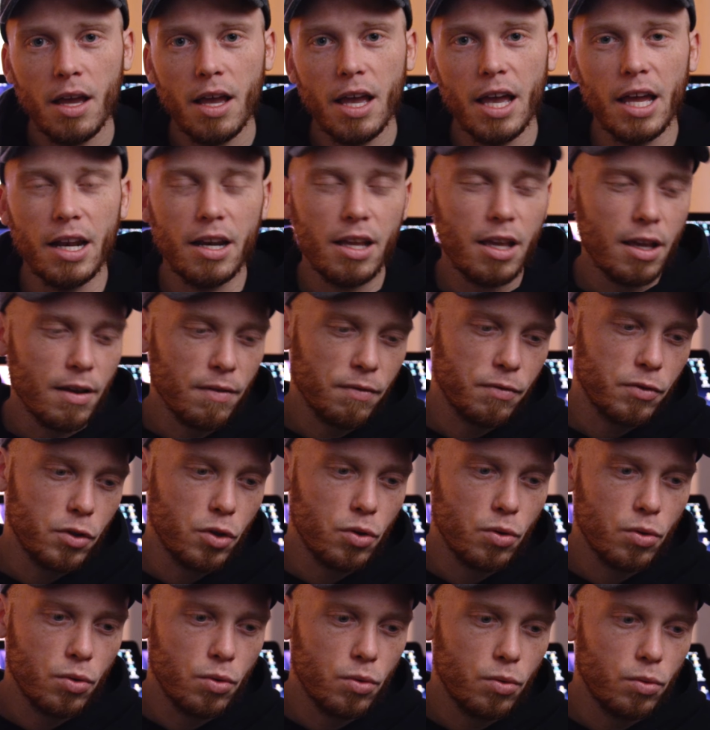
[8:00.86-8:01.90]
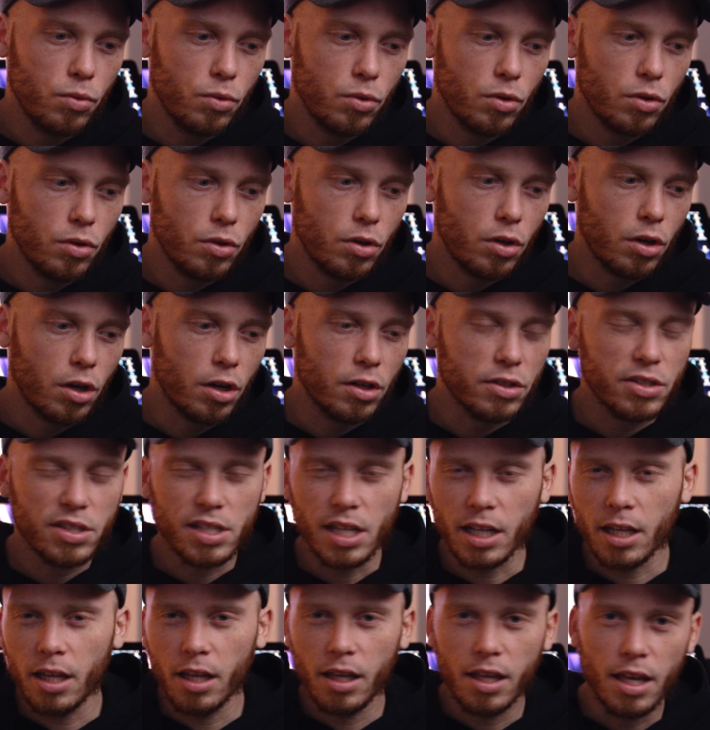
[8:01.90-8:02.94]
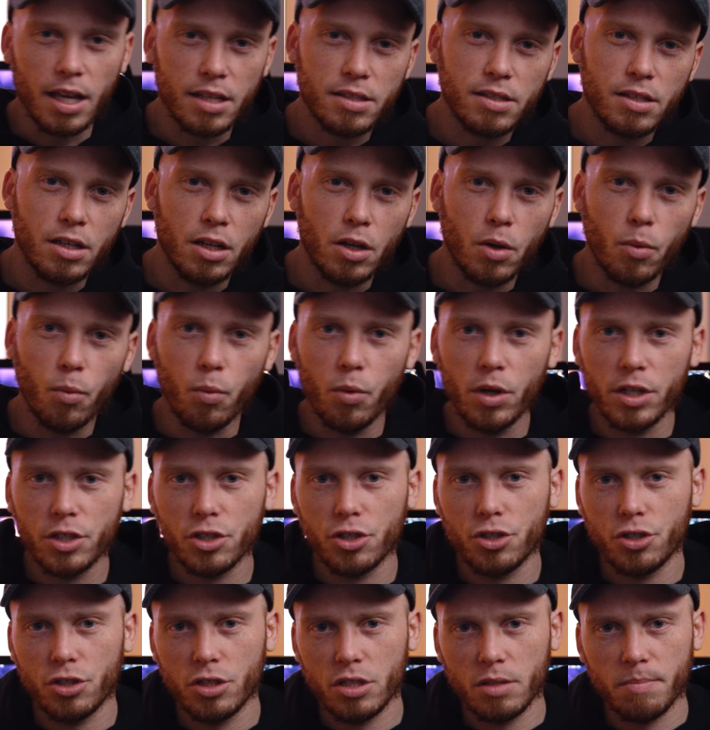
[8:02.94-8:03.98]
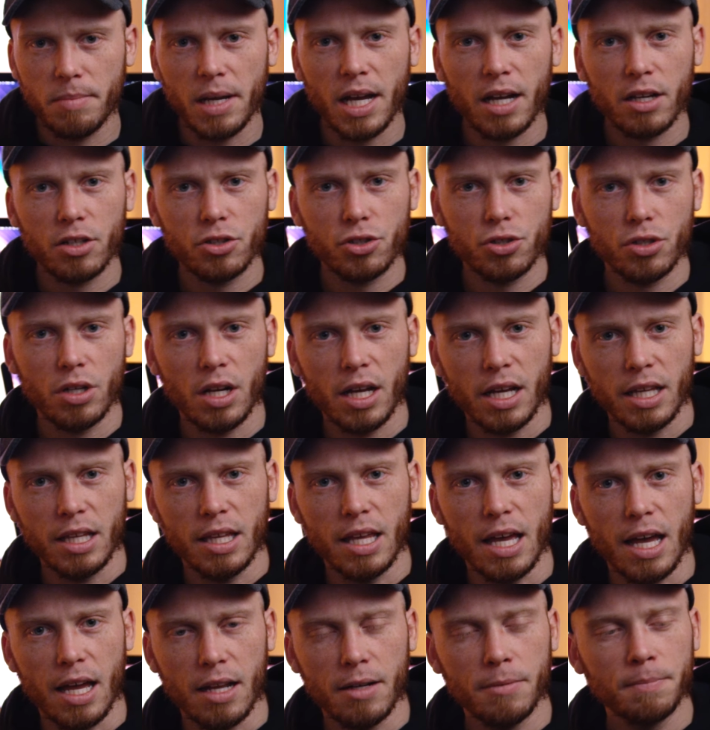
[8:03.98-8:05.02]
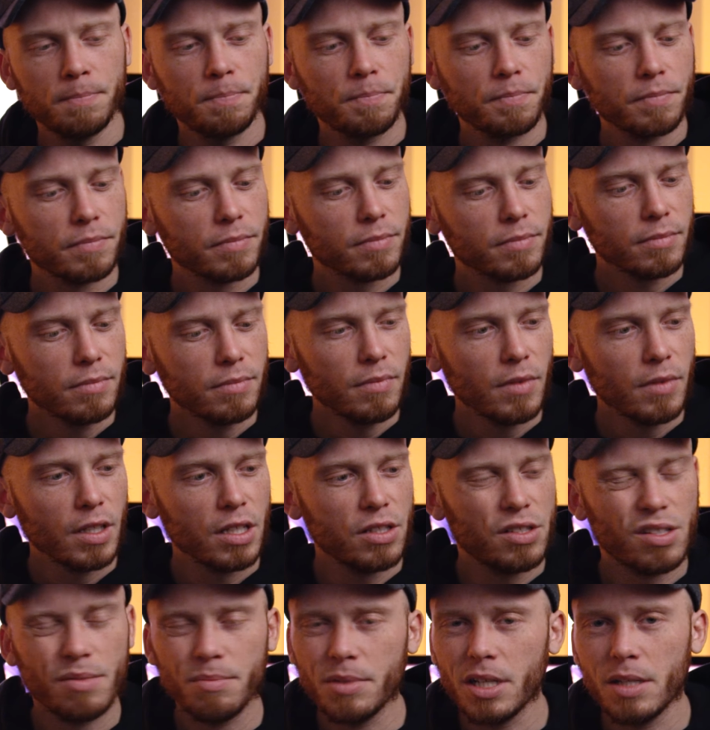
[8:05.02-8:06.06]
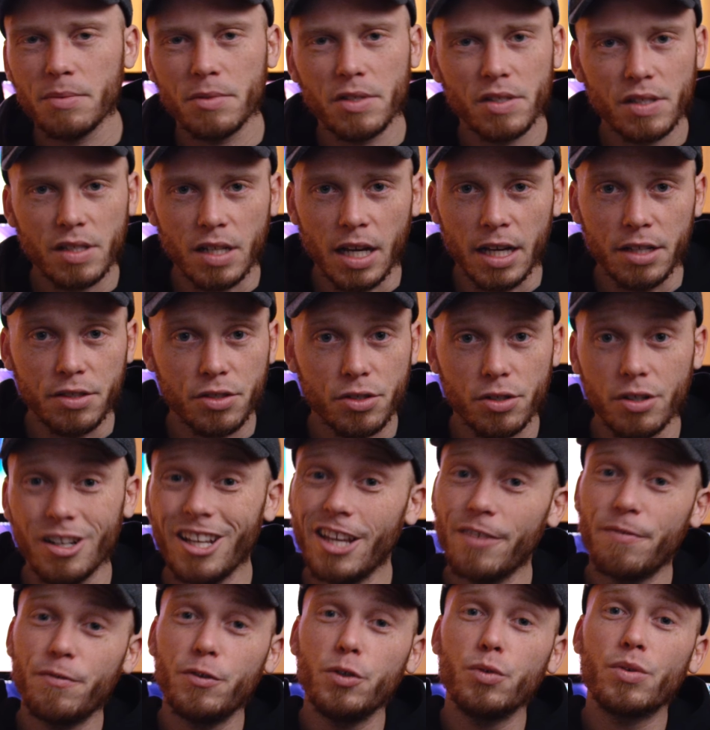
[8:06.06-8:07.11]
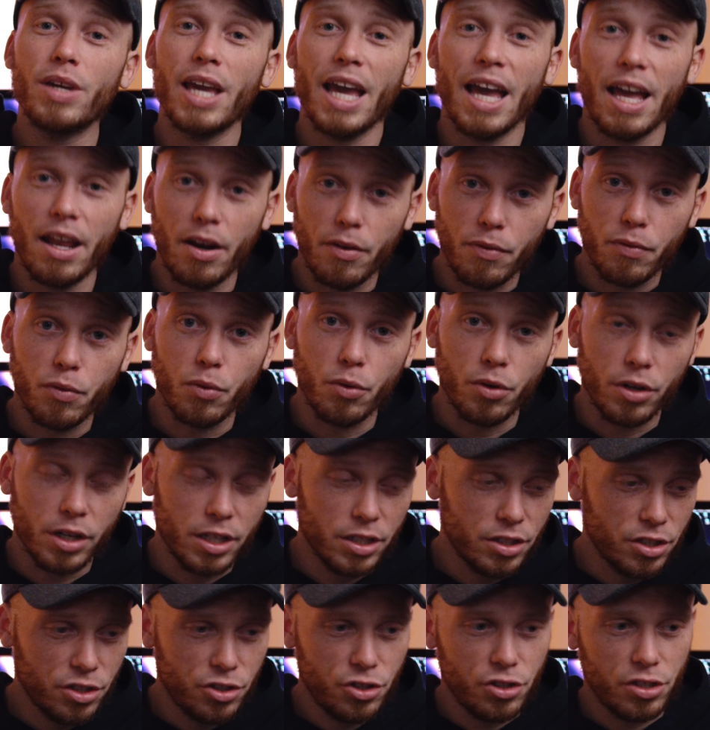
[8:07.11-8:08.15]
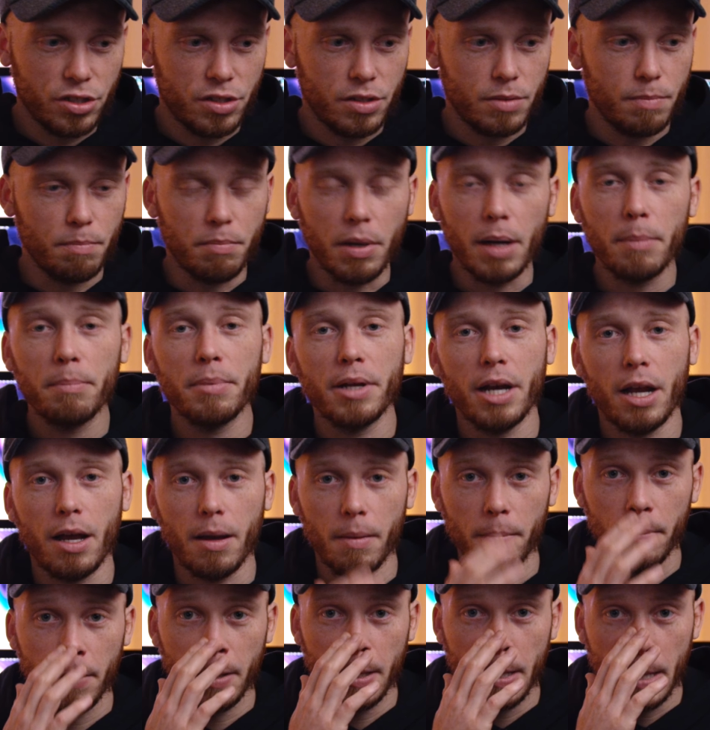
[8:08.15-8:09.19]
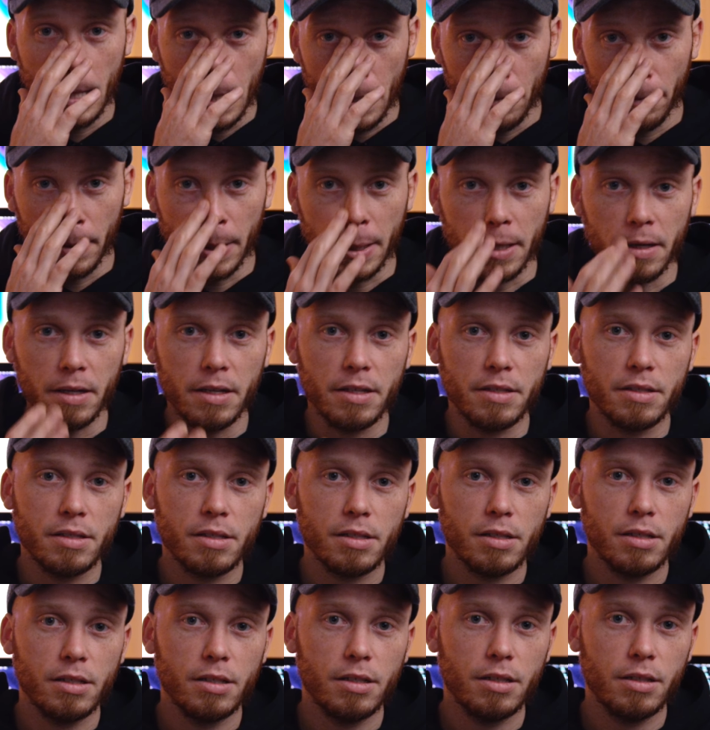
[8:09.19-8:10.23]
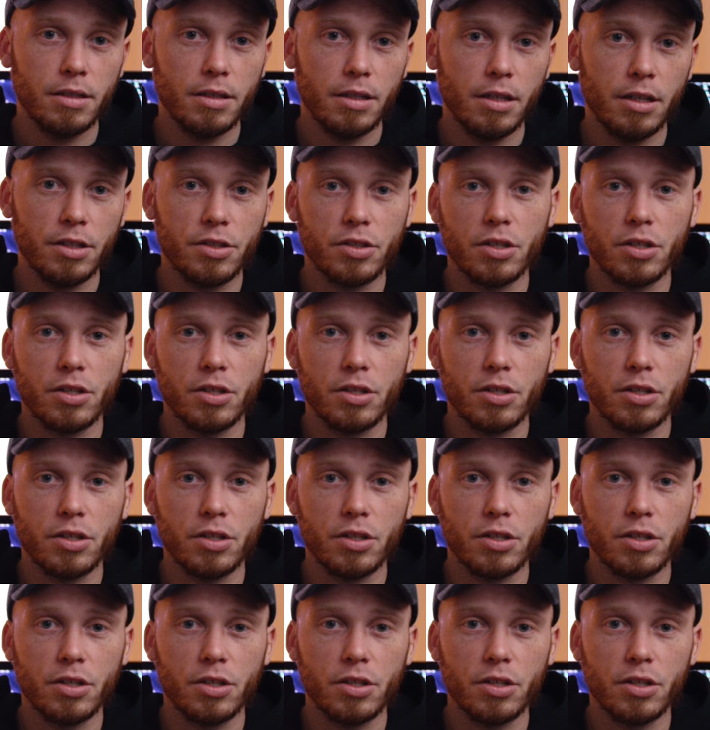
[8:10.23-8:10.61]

And if you are second guessing which spec should I get, sometimes it's nicer if you can afford it to just bump it up, because it's